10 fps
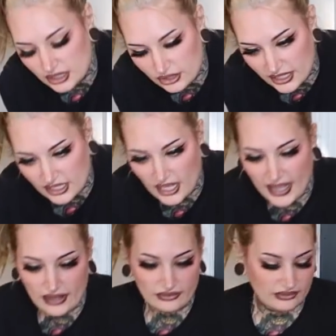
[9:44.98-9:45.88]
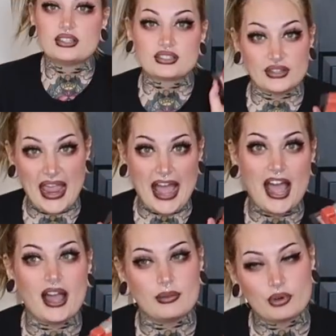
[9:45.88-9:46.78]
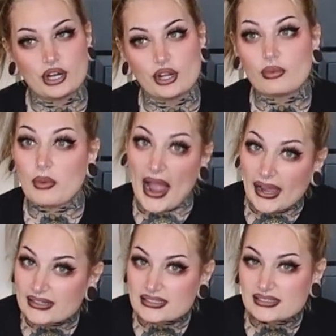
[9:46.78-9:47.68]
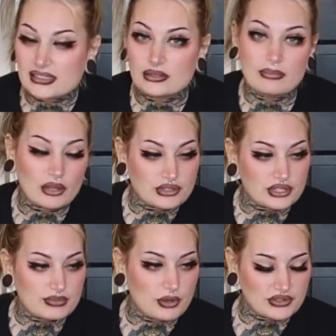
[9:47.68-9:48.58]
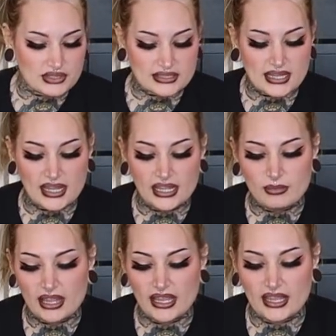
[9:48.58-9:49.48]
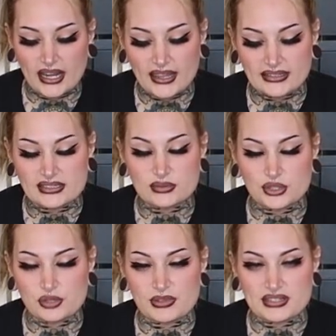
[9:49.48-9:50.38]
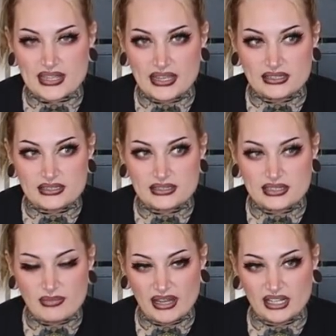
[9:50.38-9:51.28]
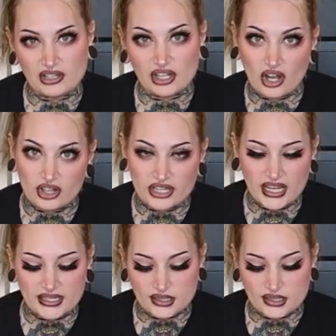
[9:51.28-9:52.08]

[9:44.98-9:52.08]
You cannot have. So yeah, I burn wax melters most of the time, and I like to switch up the scent depending on the holiday.